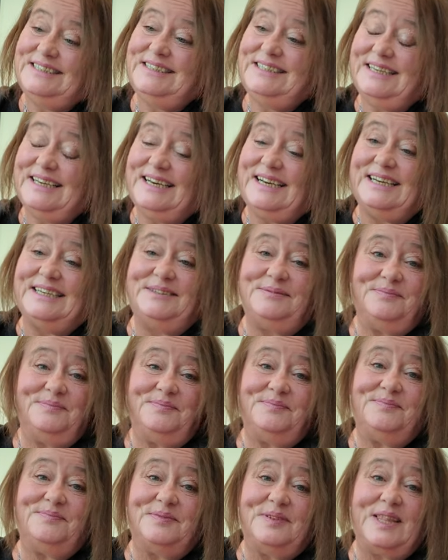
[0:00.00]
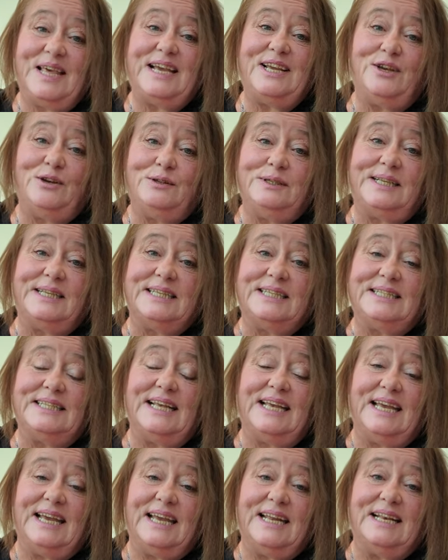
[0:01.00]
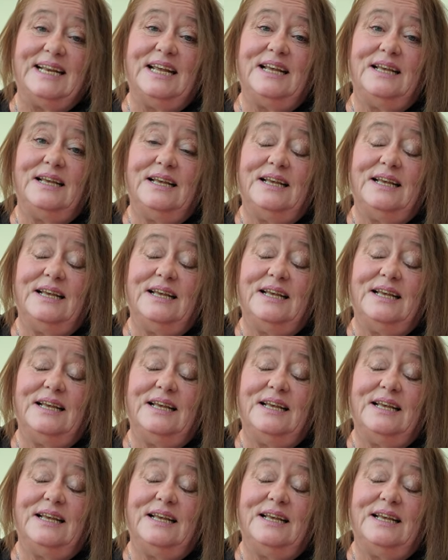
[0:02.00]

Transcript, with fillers: yeah, they're used to seeing